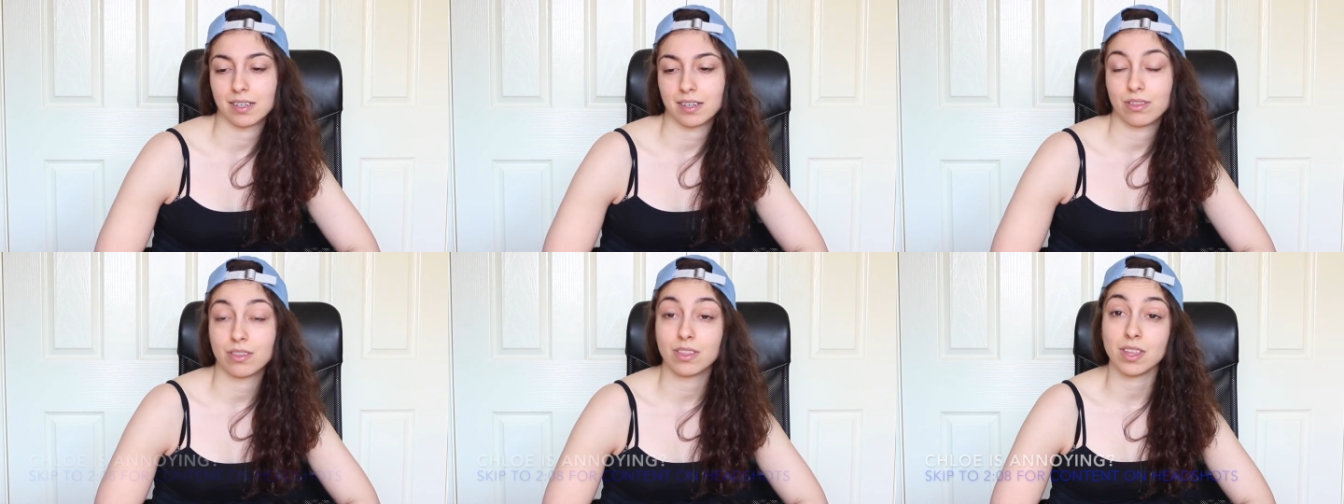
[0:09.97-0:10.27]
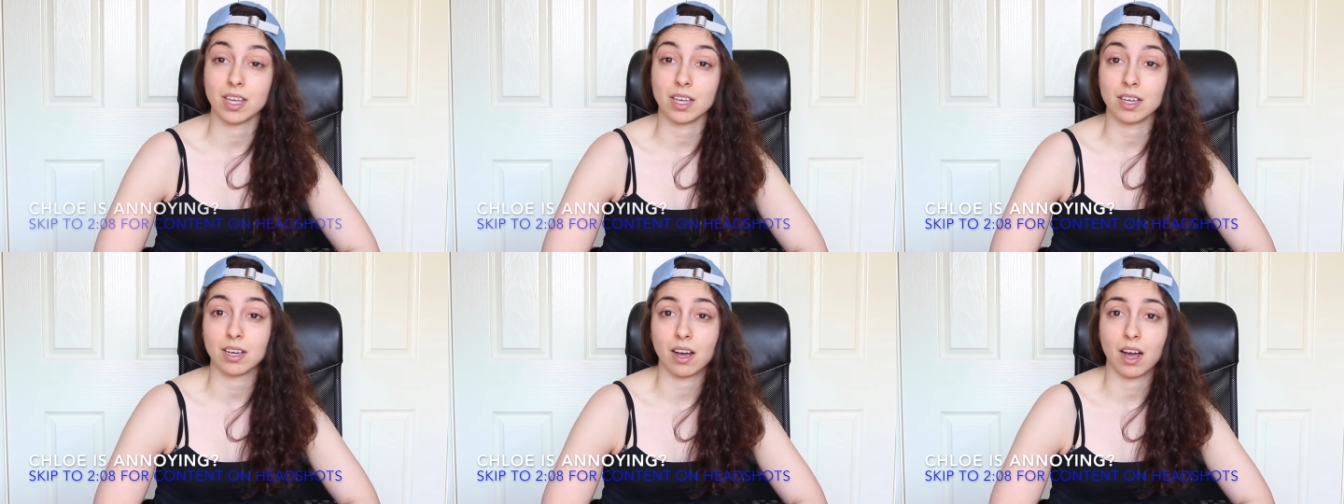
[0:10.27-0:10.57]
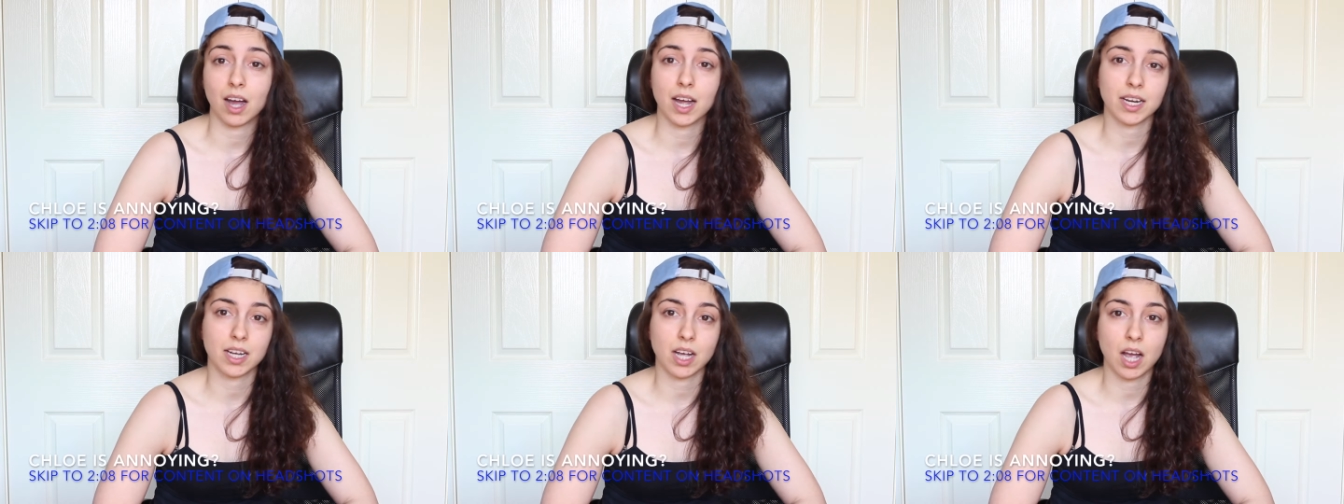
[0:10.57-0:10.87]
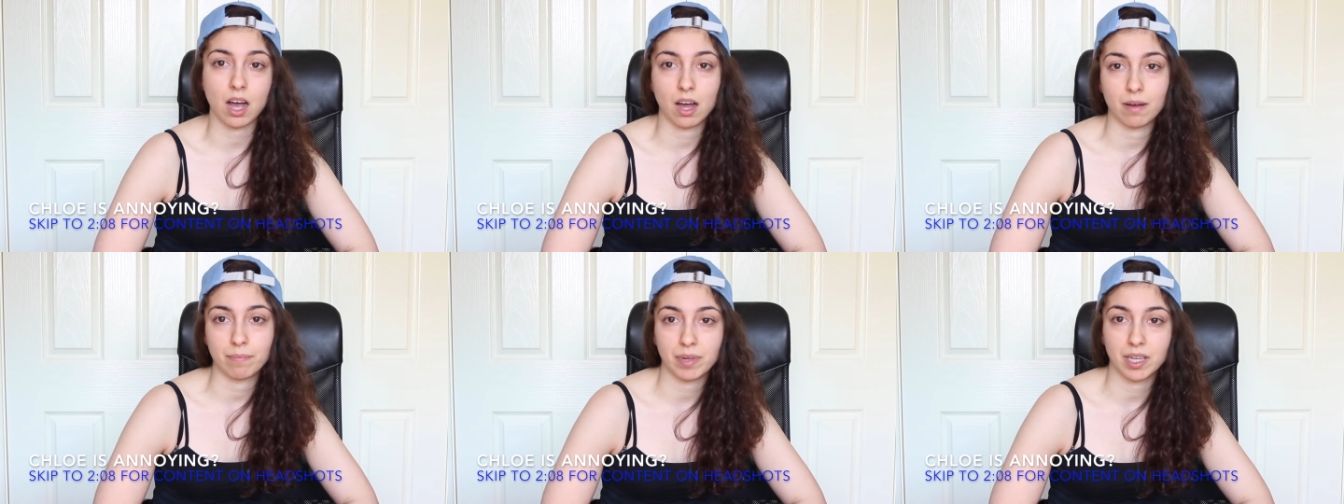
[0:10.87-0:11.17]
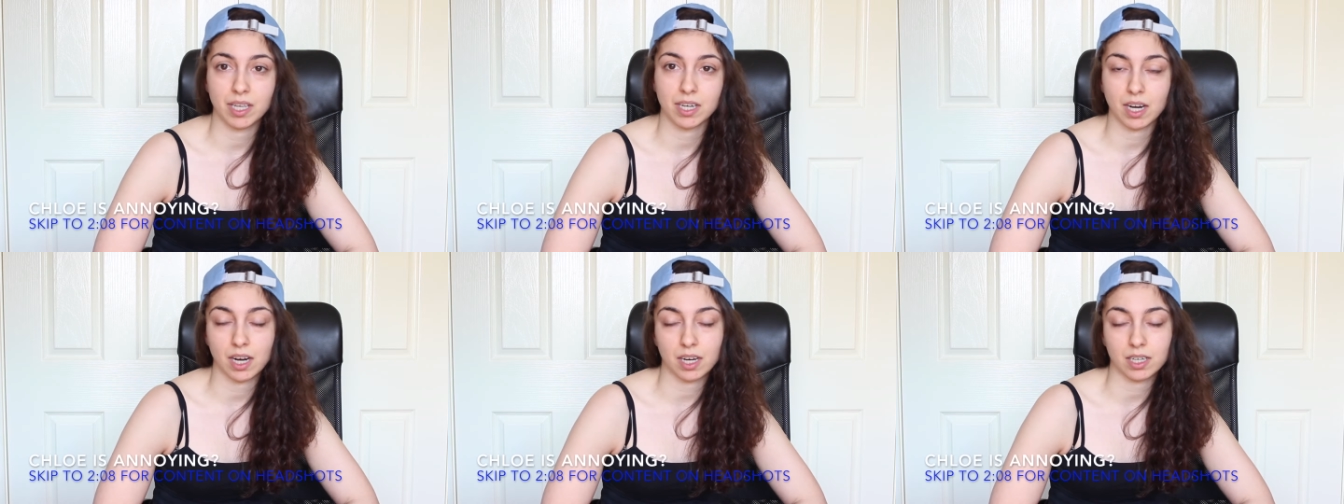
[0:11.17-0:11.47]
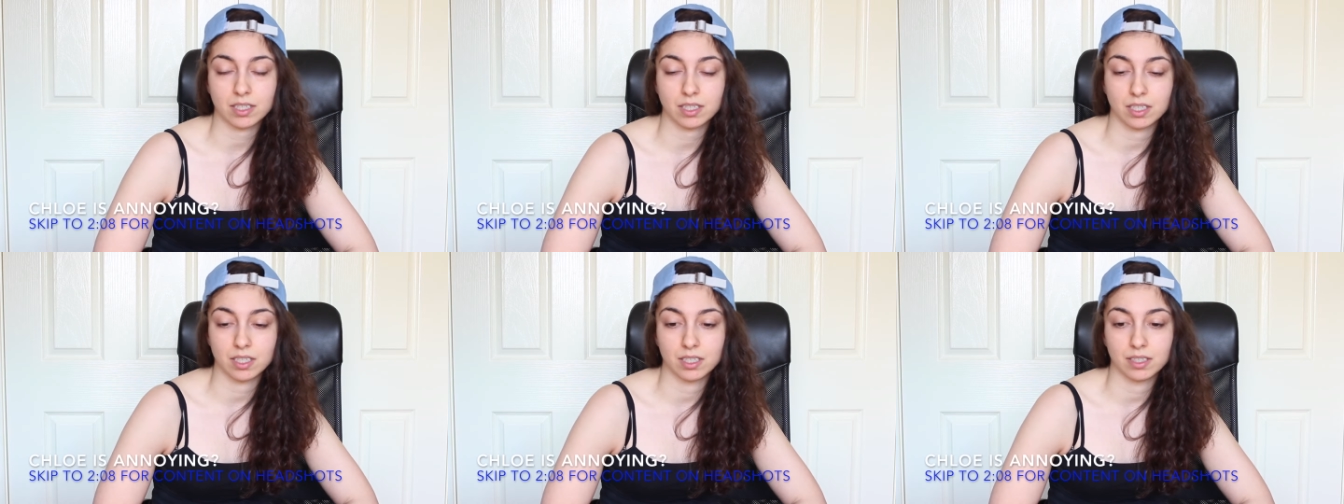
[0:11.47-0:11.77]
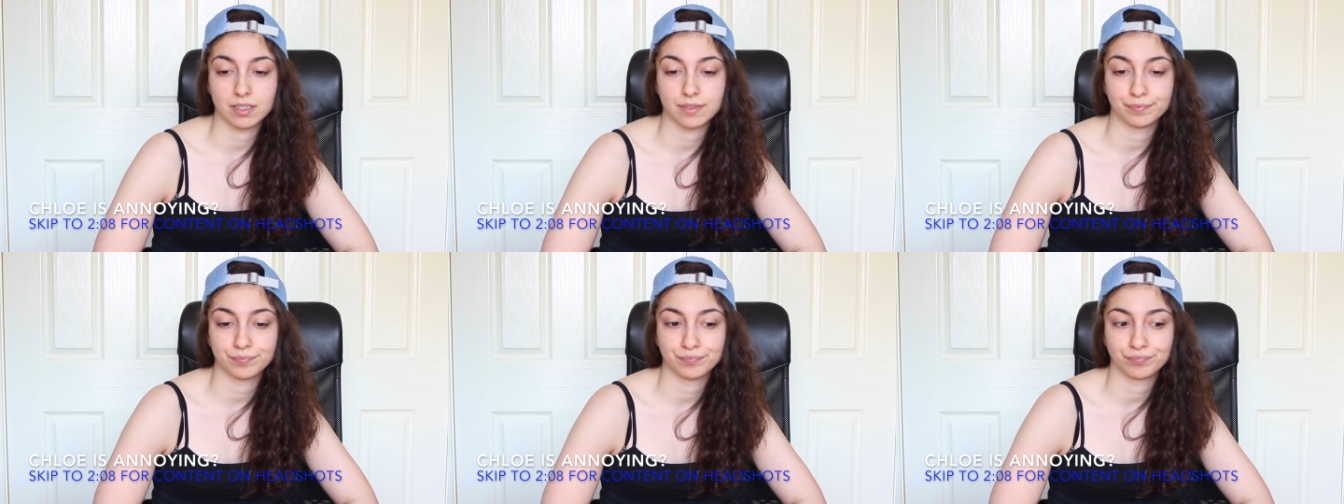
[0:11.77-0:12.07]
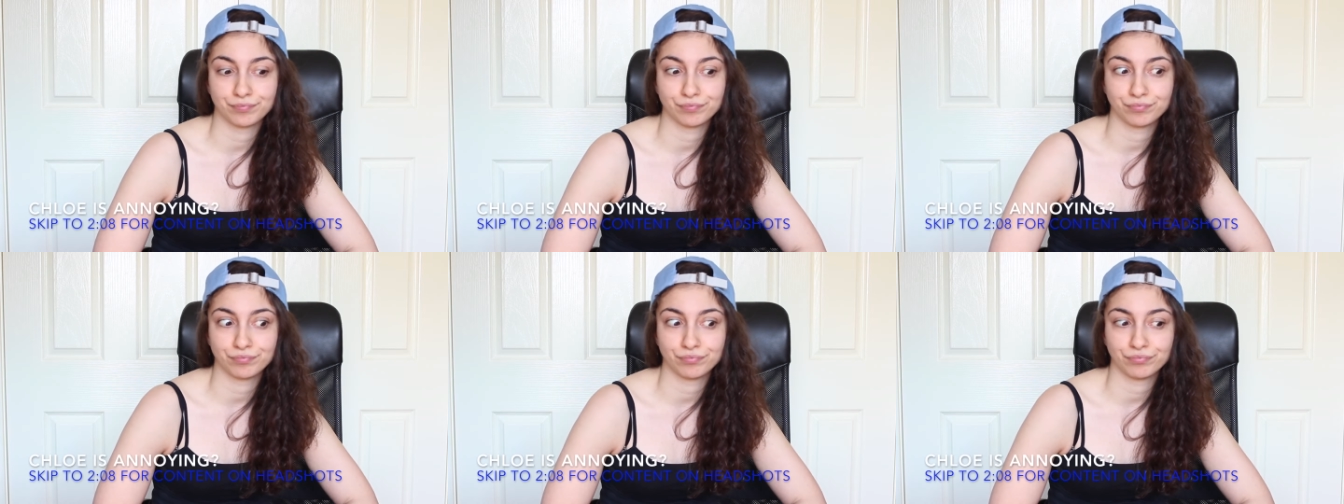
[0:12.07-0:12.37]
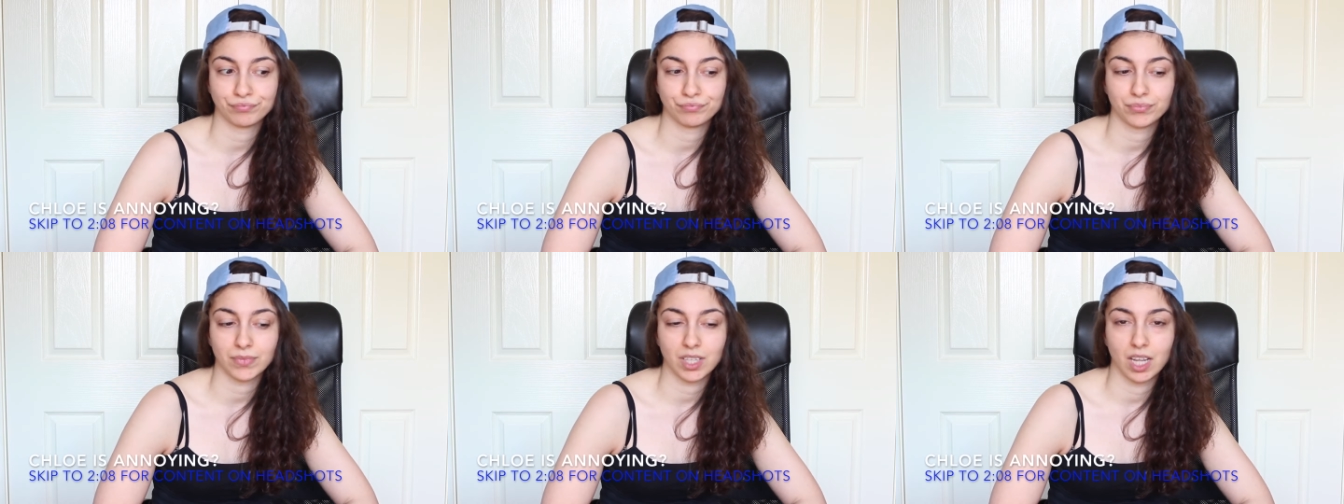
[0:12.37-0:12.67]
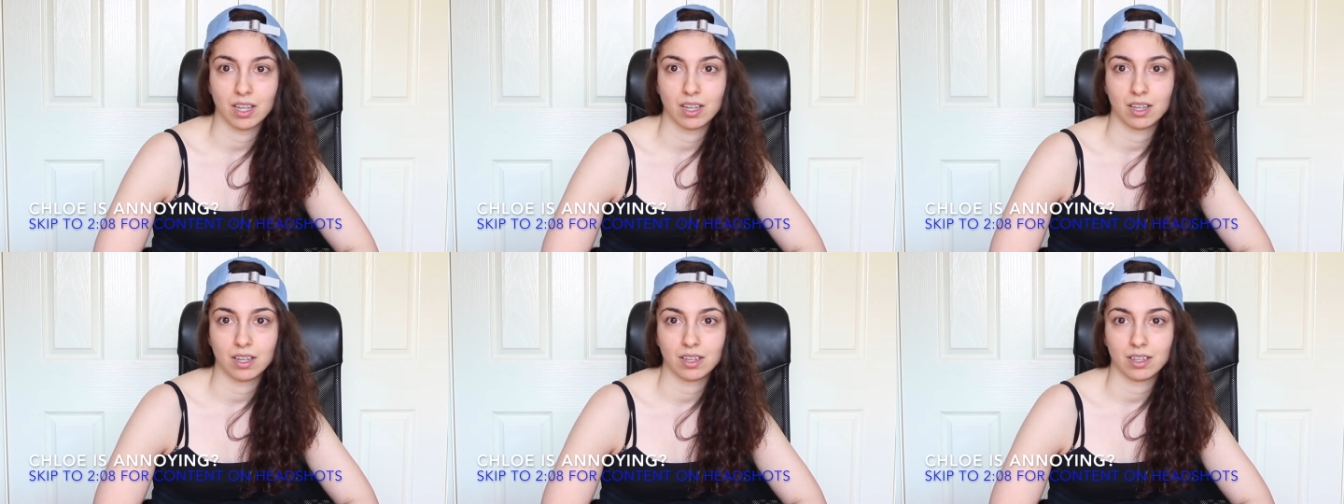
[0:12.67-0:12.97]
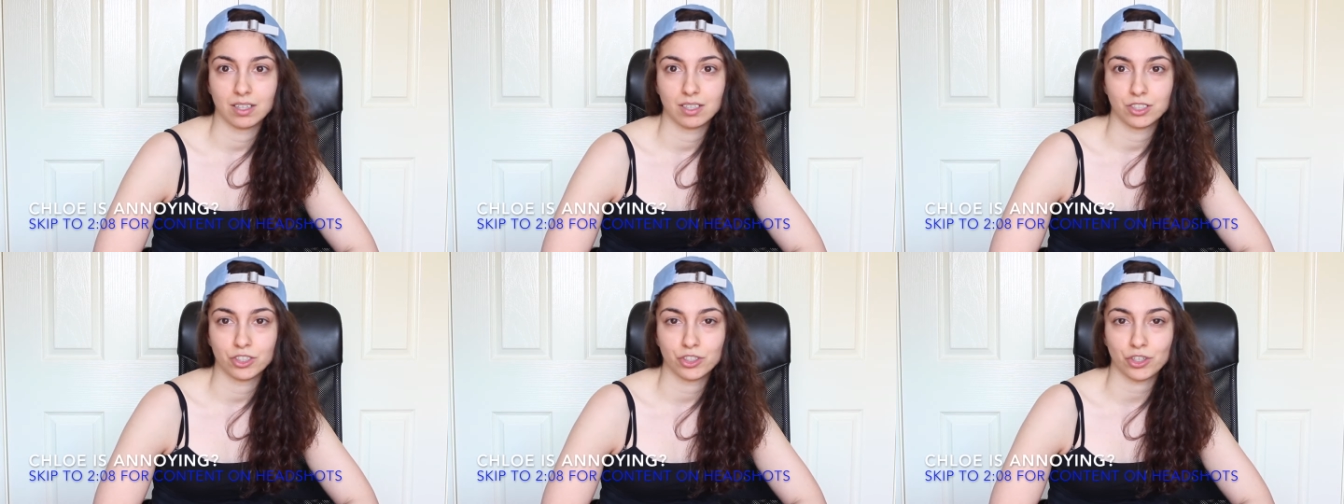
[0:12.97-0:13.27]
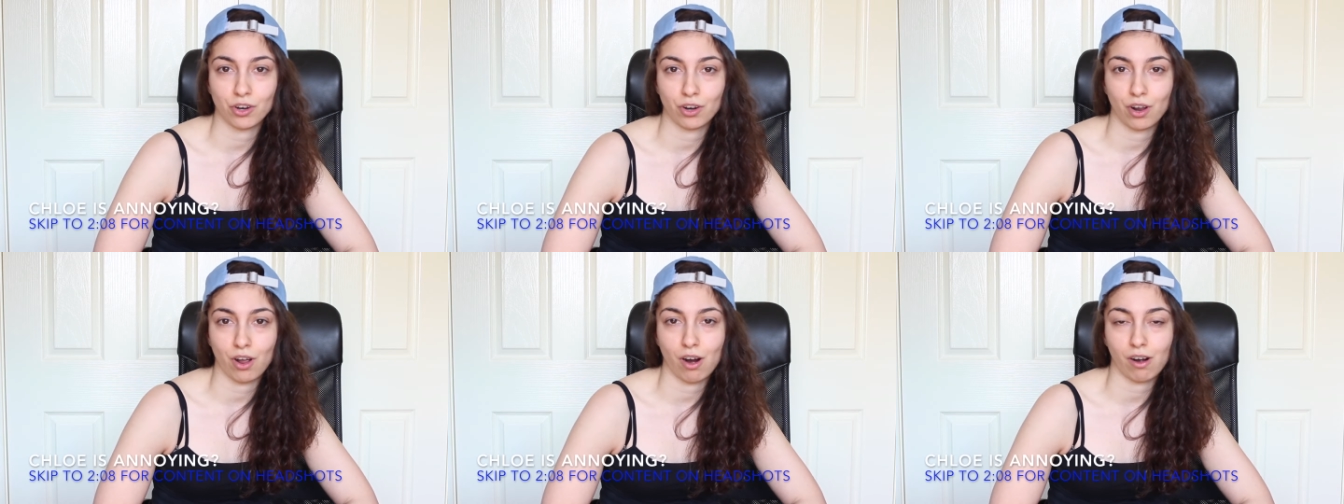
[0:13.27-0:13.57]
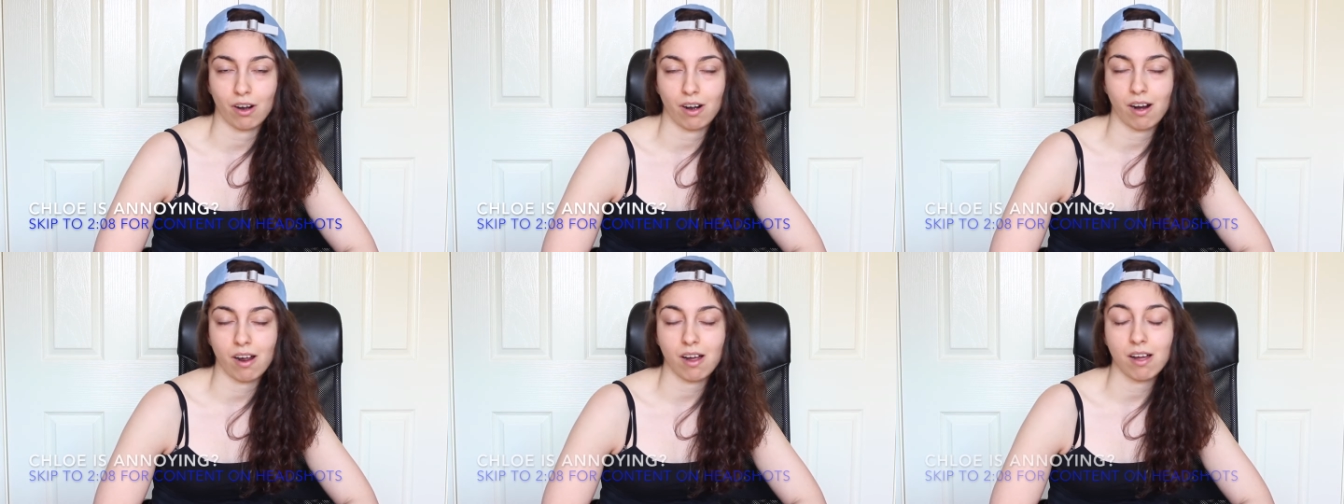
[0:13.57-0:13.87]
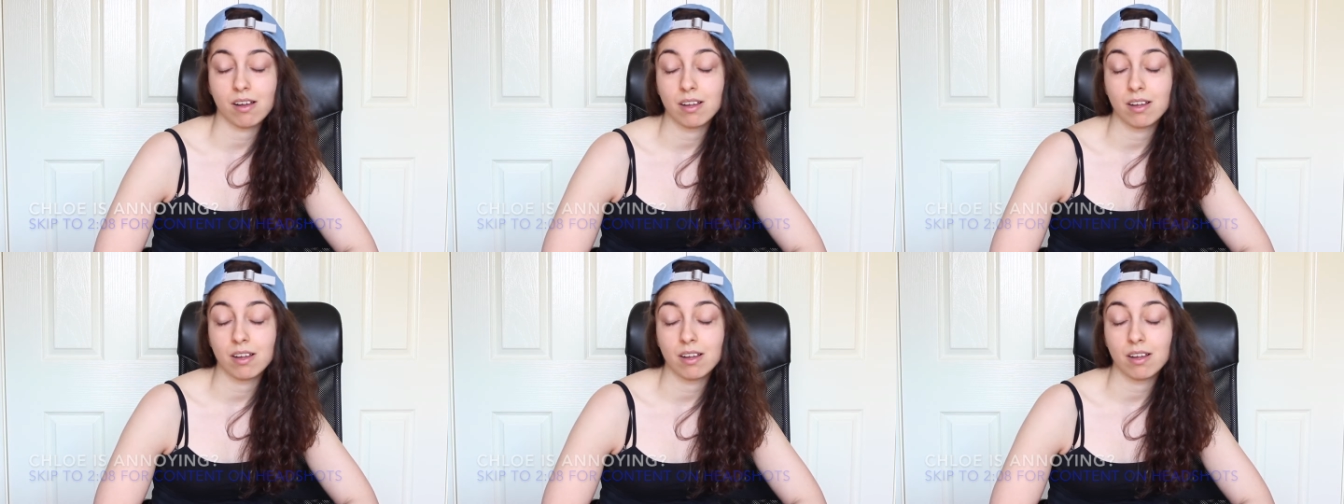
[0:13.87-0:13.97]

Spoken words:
think I can't be an actor. Shock horror.